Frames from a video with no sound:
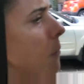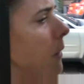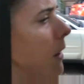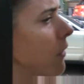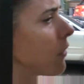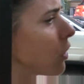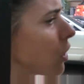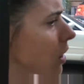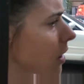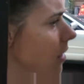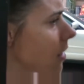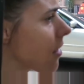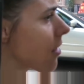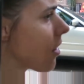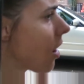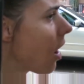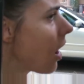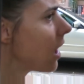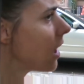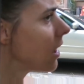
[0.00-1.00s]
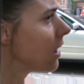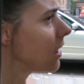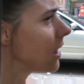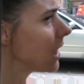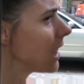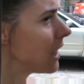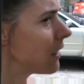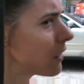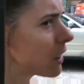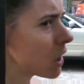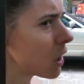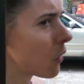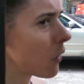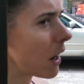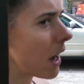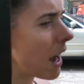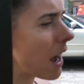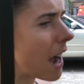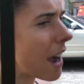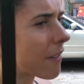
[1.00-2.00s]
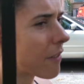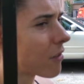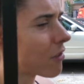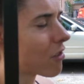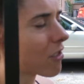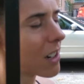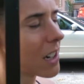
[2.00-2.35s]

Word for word: my voice is tired, even though I haven't